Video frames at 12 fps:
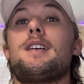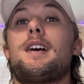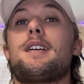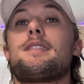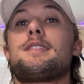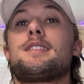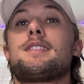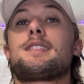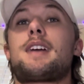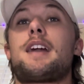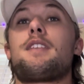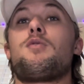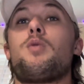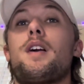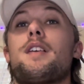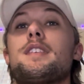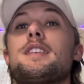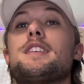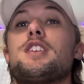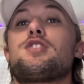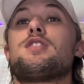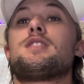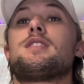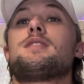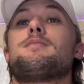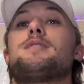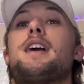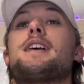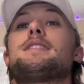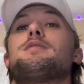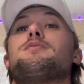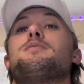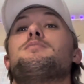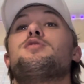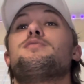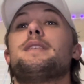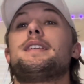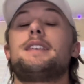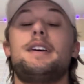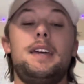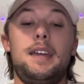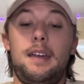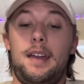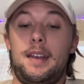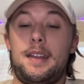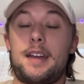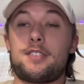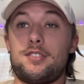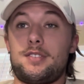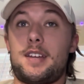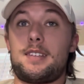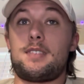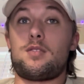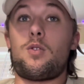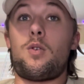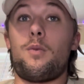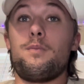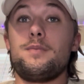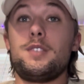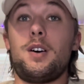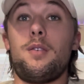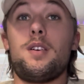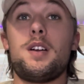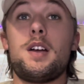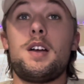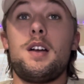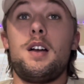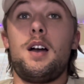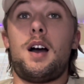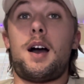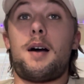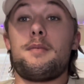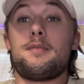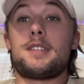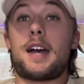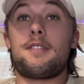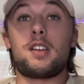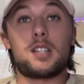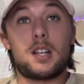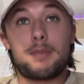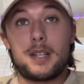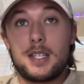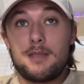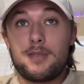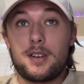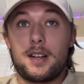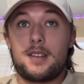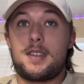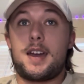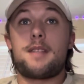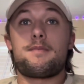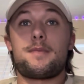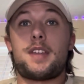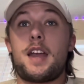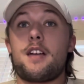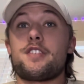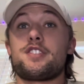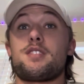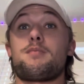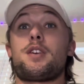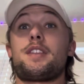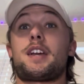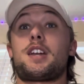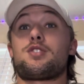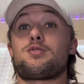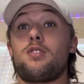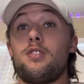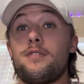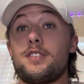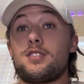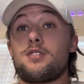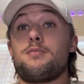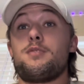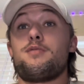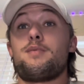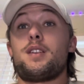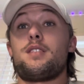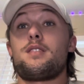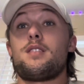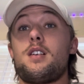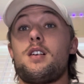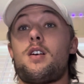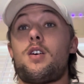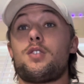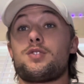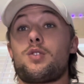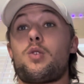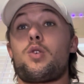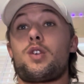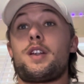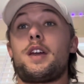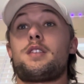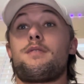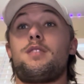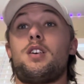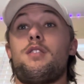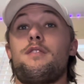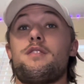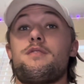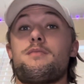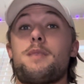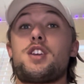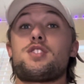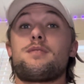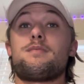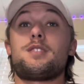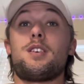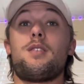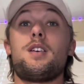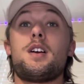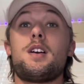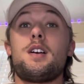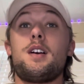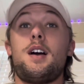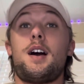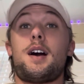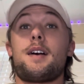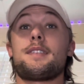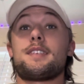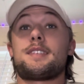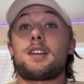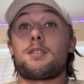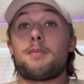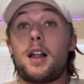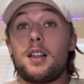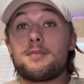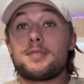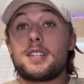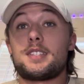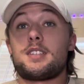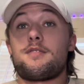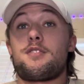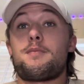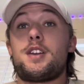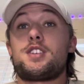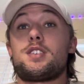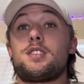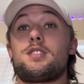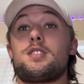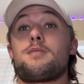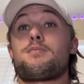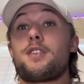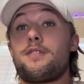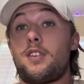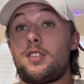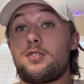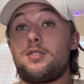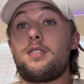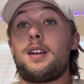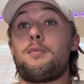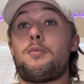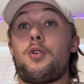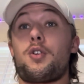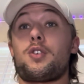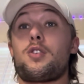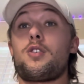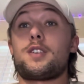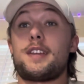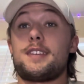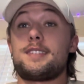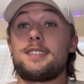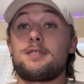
this is kind of where the attention system ties in with movement and exercise as a whole. So, diving a little bit deeper into that, the areas of the brain that control physical movement also coordinate the flow of information. So, the cerebellum sends information to the prefrontal and motor cortices,